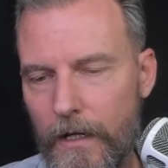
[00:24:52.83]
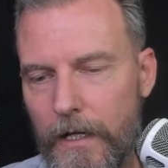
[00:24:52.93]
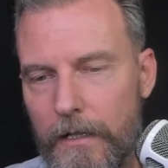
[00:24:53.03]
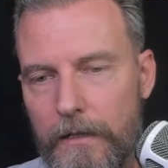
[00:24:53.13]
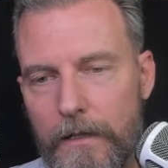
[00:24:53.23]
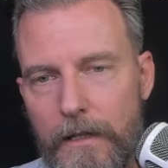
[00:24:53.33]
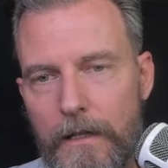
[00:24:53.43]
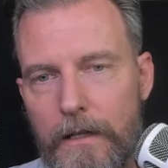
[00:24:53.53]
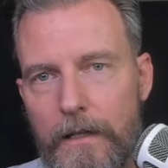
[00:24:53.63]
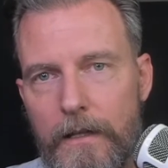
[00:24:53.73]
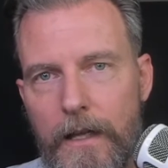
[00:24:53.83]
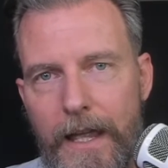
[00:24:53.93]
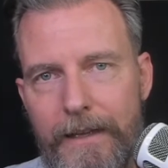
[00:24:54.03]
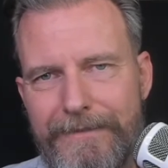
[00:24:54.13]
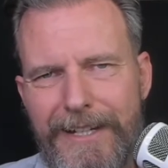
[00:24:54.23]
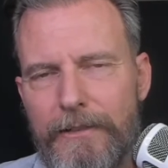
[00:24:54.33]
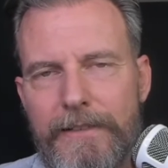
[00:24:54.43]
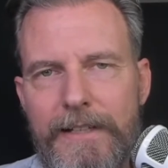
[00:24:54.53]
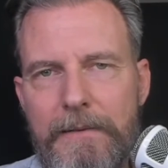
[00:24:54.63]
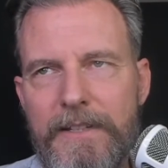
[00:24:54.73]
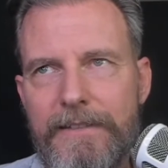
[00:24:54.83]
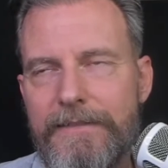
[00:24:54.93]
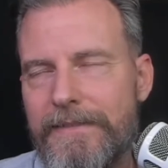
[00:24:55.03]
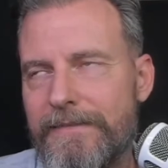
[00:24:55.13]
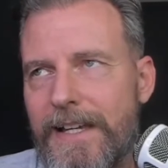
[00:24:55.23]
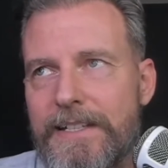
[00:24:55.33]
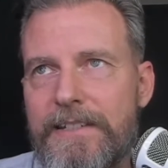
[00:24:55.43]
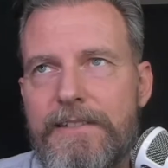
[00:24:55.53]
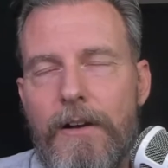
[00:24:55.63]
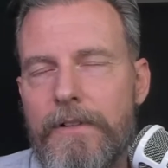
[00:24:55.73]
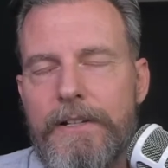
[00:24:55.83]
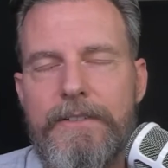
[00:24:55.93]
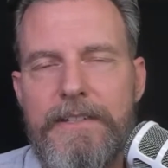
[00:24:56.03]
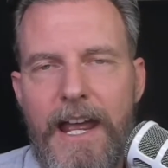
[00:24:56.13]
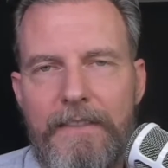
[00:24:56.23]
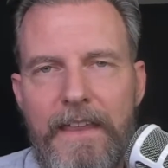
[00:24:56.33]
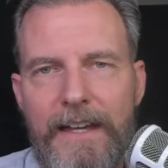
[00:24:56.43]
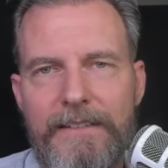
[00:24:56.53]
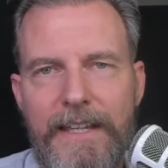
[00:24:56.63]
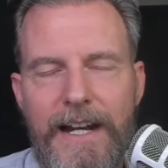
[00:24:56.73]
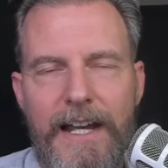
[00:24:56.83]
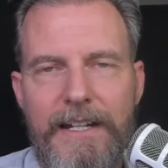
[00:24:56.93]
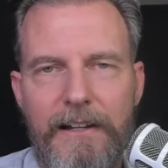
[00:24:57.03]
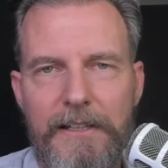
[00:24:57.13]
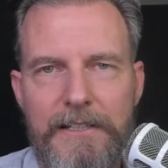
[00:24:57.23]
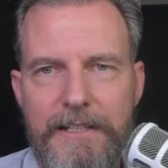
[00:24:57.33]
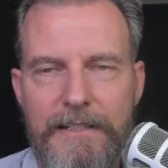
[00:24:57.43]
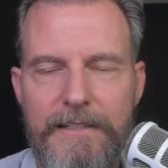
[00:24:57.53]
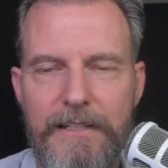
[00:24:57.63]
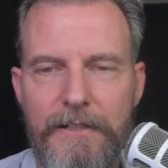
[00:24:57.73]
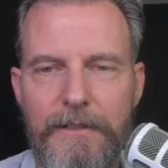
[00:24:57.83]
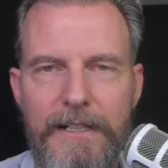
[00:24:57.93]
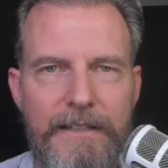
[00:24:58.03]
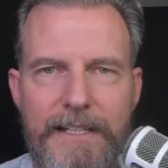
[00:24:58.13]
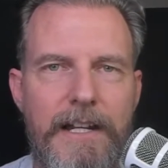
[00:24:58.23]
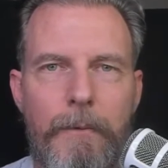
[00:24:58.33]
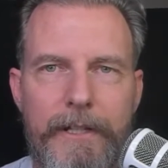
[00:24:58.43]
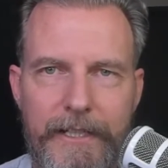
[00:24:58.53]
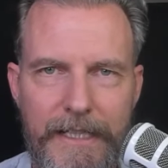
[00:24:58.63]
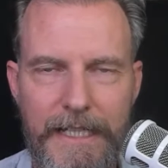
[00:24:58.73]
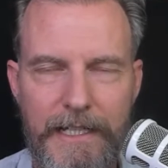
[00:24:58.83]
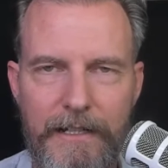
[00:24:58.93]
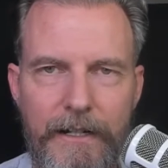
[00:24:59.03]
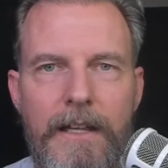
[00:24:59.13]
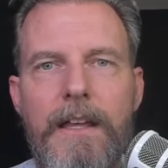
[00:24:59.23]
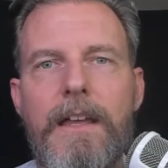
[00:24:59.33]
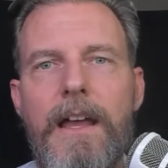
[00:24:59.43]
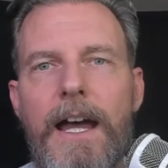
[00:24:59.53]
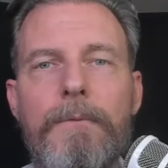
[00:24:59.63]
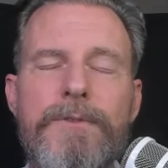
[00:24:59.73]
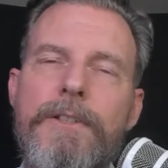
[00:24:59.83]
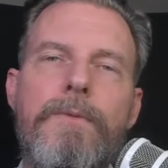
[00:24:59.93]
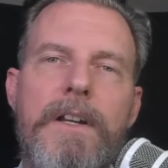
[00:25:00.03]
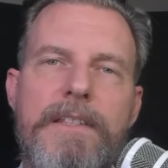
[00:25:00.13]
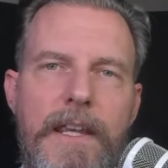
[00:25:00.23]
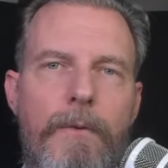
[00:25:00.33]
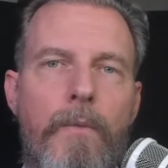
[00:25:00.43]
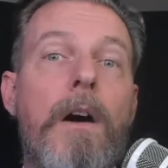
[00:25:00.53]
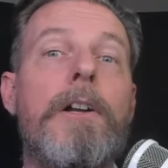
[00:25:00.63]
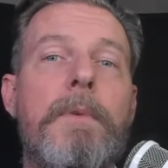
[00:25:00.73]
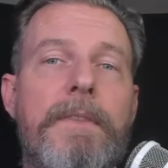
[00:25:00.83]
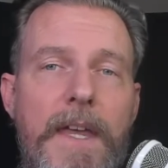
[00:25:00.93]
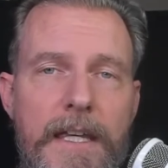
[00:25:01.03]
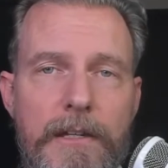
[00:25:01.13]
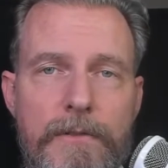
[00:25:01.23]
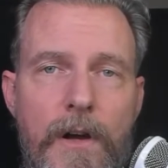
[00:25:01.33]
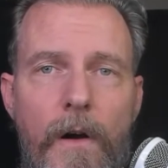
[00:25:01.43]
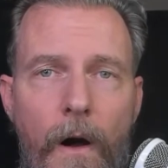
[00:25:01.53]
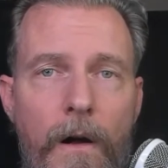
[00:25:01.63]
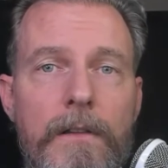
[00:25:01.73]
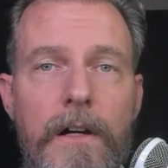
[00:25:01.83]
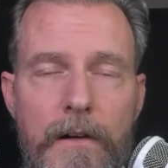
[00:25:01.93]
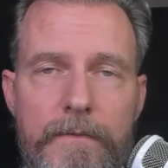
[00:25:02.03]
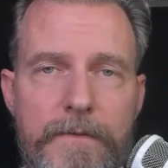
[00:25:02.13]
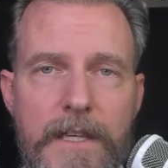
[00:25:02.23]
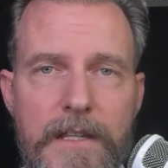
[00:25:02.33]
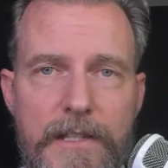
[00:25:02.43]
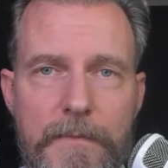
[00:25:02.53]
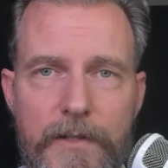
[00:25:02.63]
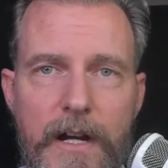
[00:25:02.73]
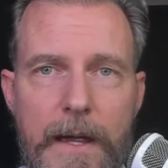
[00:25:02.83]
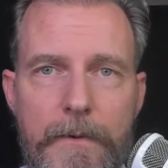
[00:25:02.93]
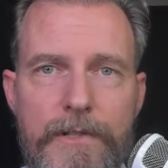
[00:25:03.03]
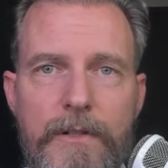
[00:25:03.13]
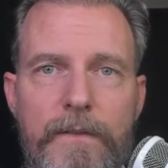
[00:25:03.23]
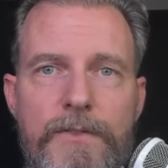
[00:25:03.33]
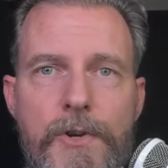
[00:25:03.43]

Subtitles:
I mean, I just don't understand that ideology. So that's not what you're going to get here. I just want to say welcome and thank you to all of the subscribers who have